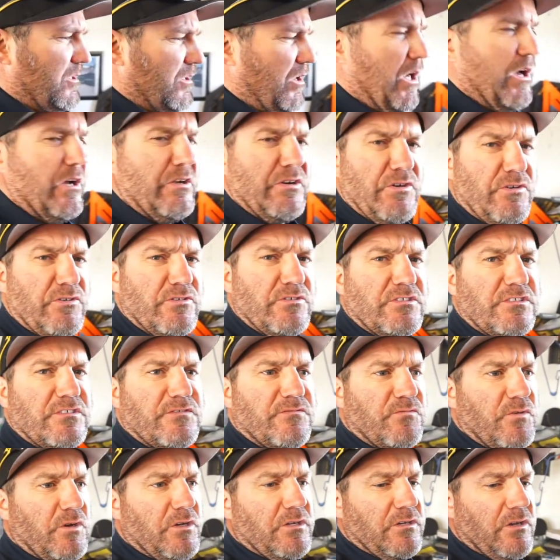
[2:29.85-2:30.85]
lockers,
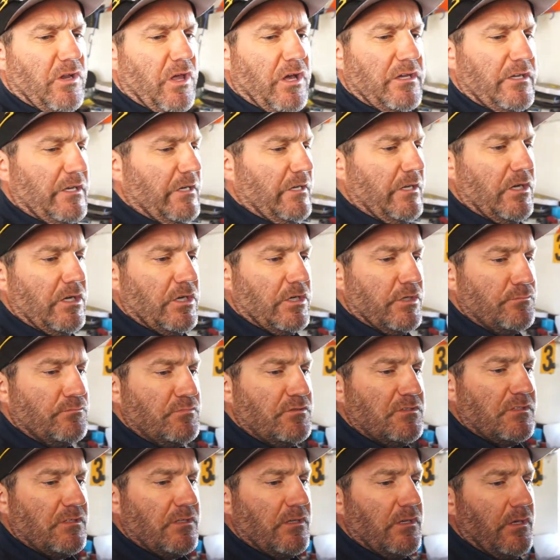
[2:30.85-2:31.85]
front locking
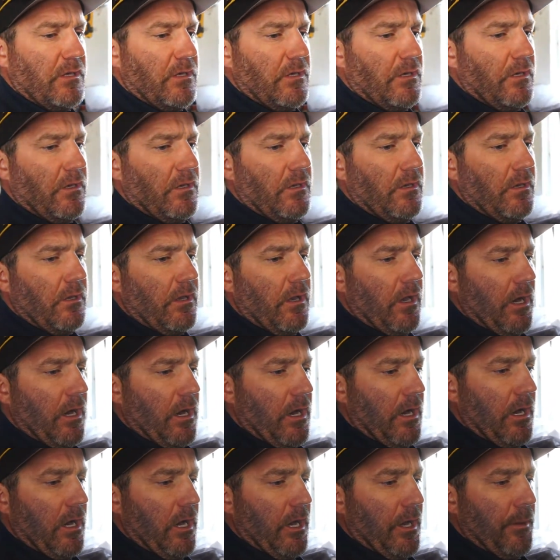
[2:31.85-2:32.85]
hubs.
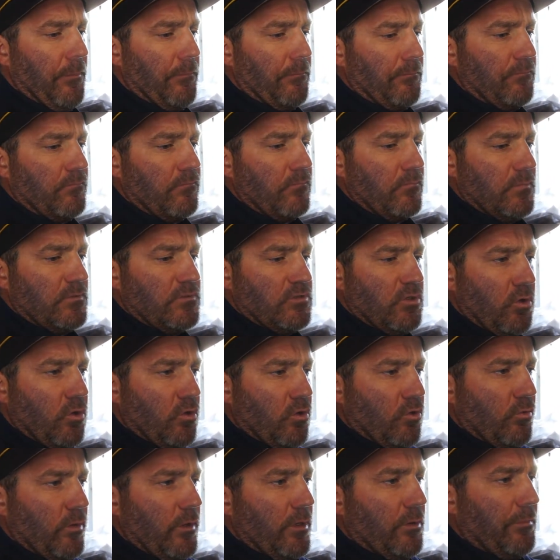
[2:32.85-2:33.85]
Um, it's a
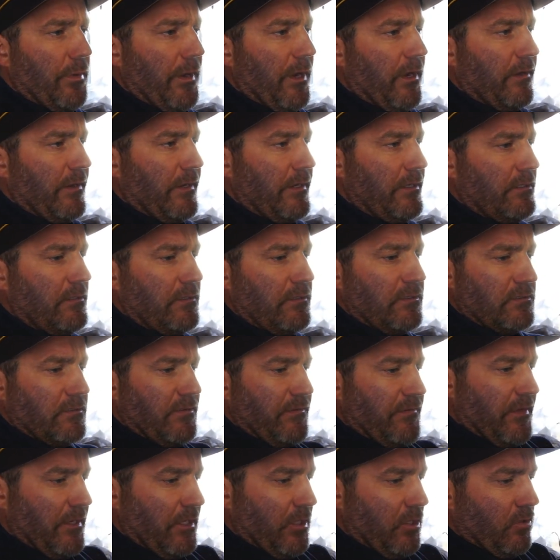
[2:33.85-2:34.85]
whole wheel bearing. There's a
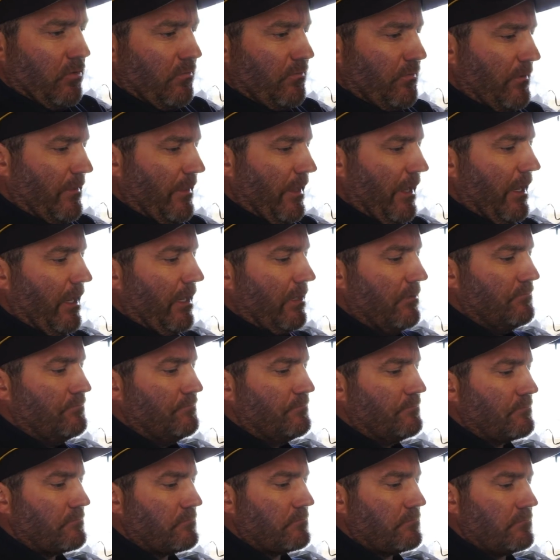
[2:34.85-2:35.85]
video for that.
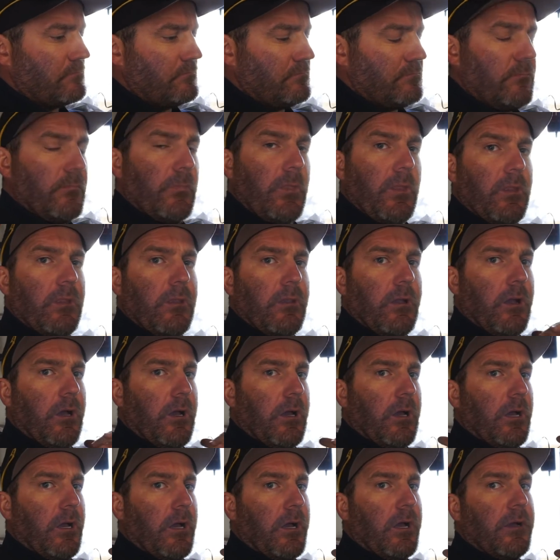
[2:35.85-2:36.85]

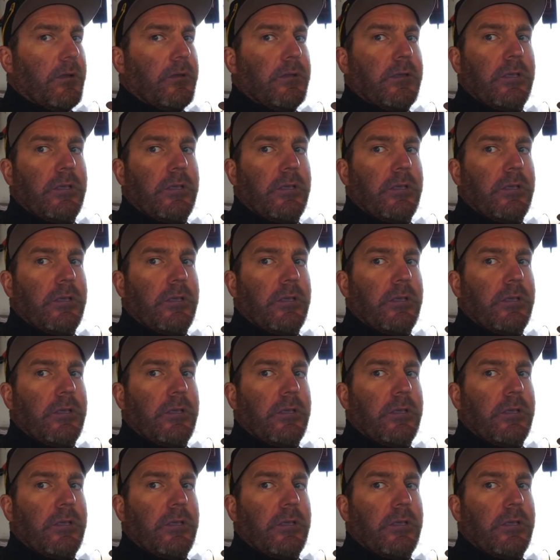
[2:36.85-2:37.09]
Uh,